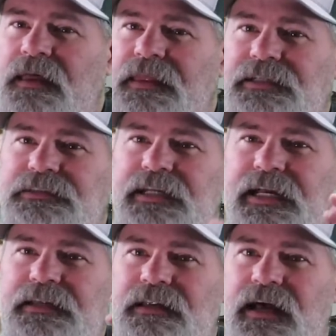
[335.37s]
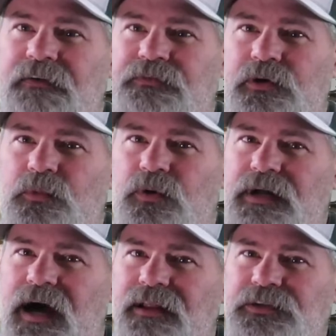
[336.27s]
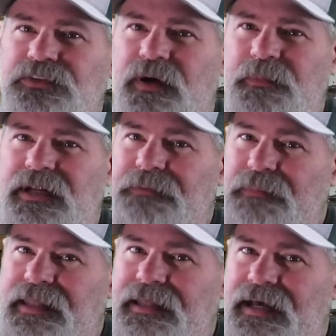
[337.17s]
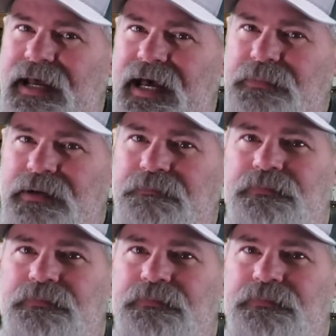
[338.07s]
They just need a few more dollars from you to make that happen.